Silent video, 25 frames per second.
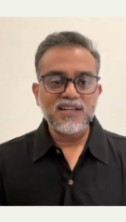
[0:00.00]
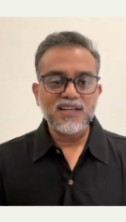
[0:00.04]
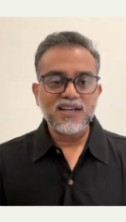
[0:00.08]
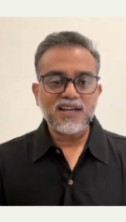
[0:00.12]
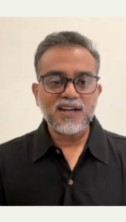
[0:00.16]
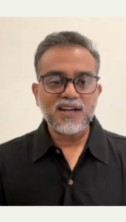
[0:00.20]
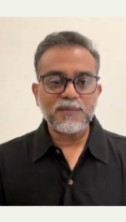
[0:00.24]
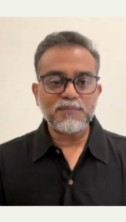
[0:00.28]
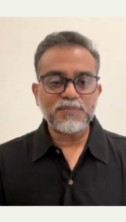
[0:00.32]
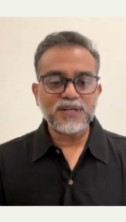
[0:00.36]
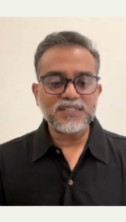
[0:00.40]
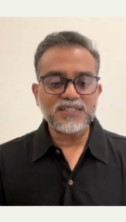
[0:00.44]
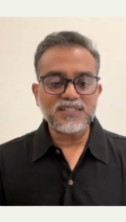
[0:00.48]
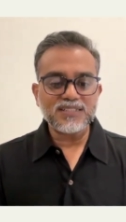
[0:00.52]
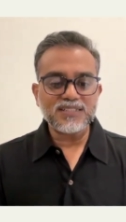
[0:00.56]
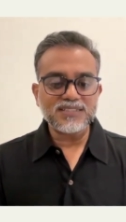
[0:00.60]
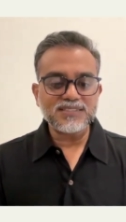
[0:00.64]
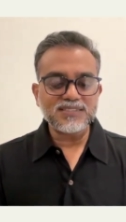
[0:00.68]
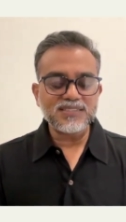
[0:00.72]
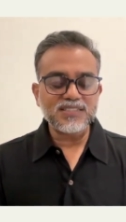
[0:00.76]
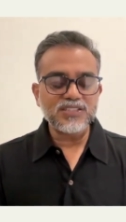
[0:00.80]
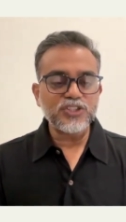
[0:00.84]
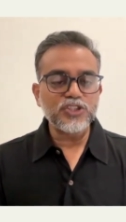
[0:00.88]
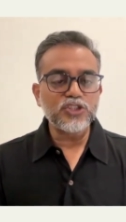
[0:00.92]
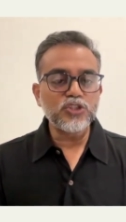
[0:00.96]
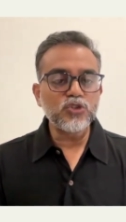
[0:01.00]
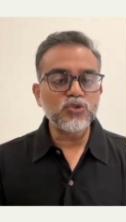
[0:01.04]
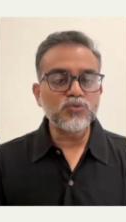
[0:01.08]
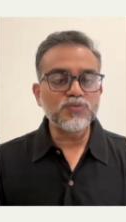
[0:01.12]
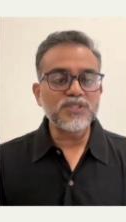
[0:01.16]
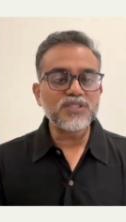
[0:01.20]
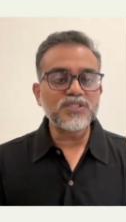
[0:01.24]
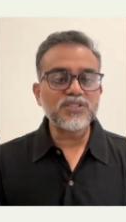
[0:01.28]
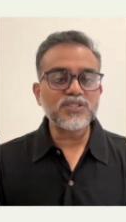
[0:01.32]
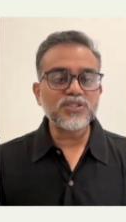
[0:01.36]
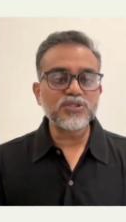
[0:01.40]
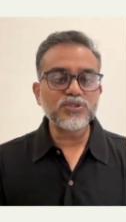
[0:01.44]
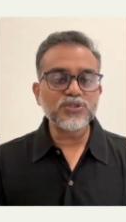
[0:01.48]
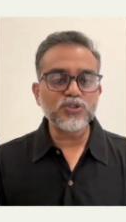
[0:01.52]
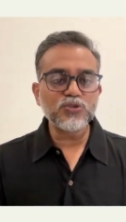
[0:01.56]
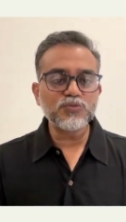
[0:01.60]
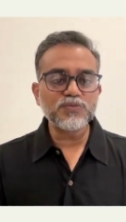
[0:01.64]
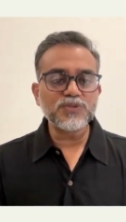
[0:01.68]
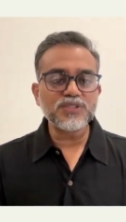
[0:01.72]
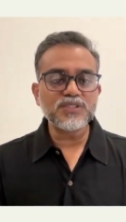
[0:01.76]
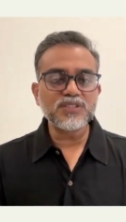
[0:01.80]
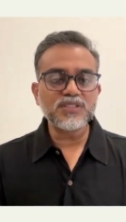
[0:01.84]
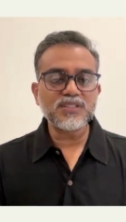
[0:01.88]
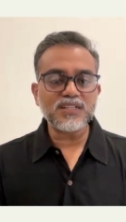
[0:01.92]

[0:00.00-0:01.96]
Uh, but it is the human to human